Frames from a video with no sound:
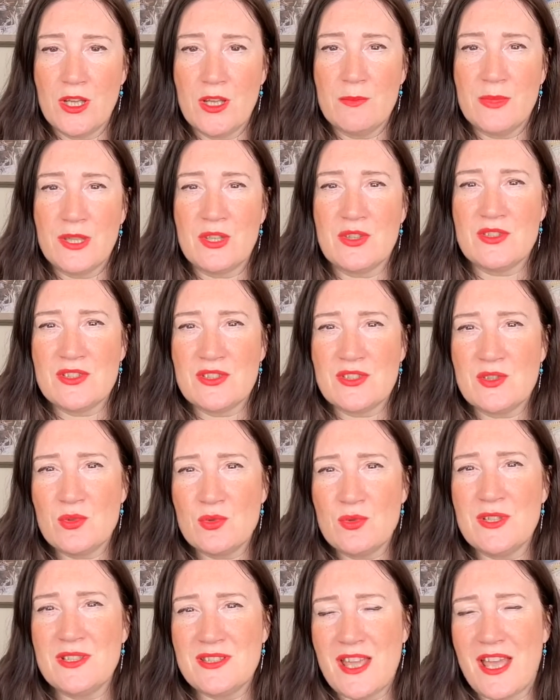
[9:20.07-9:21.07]
Because there's
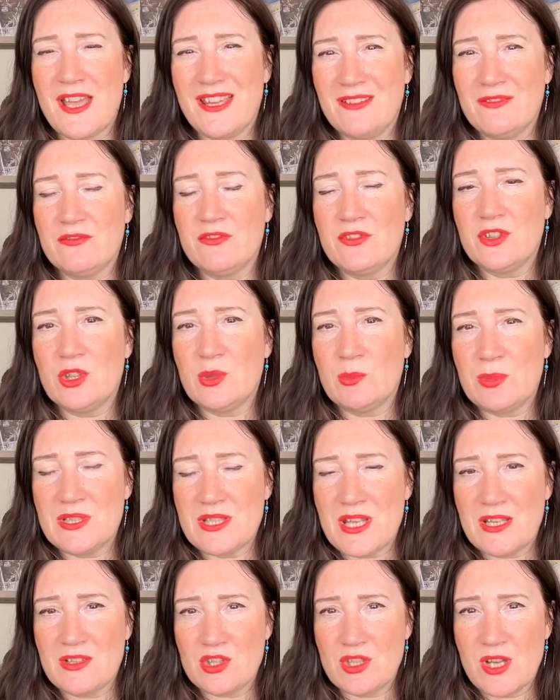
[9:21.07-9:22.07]
always that infinite
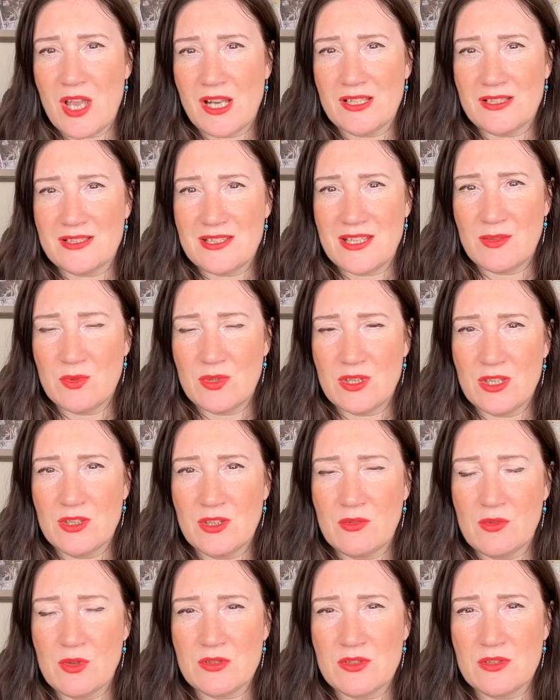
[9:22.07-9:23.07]
potentiality within the
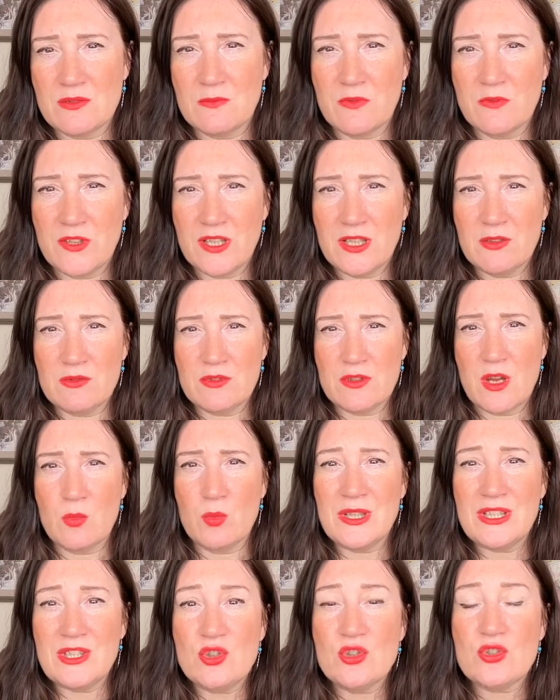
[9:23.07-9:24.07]
quantum field, and
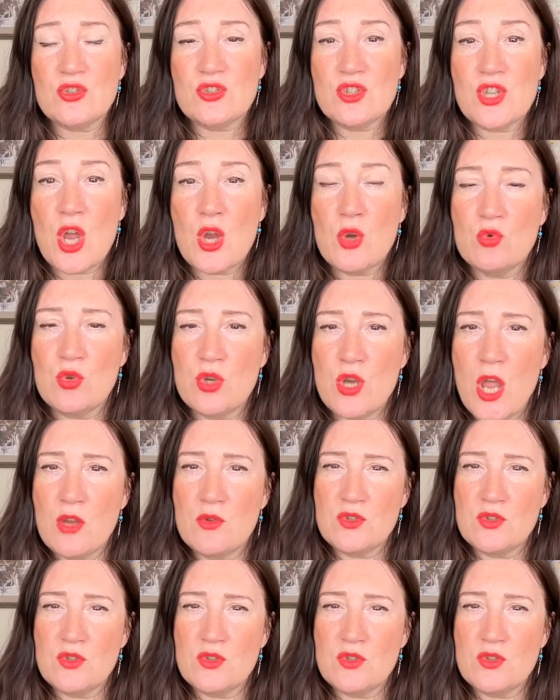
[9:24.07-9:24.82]
we just don't know.